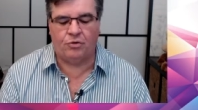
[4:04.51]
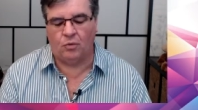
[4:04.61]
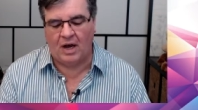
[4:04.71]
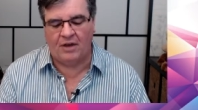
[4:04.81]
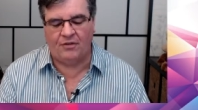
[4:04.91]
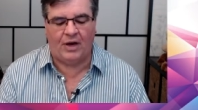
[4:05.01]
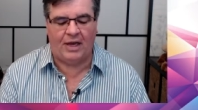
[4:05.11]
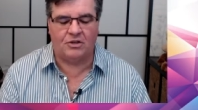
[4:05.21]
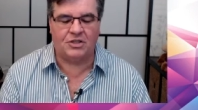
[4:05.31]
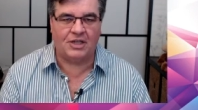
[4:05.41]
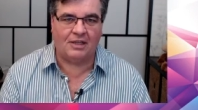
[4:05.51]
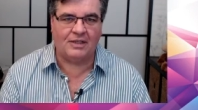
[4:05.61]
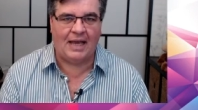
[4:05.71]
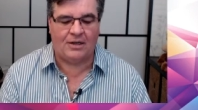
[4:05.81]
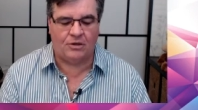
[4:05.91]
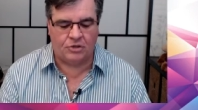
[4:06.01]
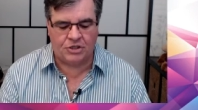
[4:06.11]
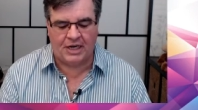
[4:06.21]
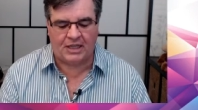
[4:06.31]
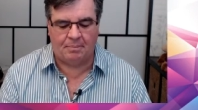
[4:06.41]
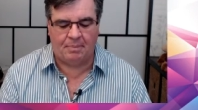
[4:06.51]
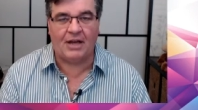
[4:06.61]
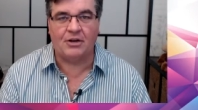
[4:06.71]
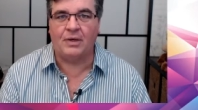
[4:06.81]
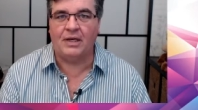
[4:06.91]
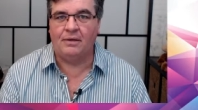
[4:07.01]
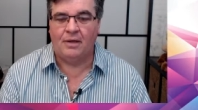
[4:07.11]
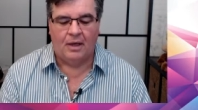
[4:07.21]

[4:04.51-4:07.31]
or Wi-Fi or cell data or check the battery.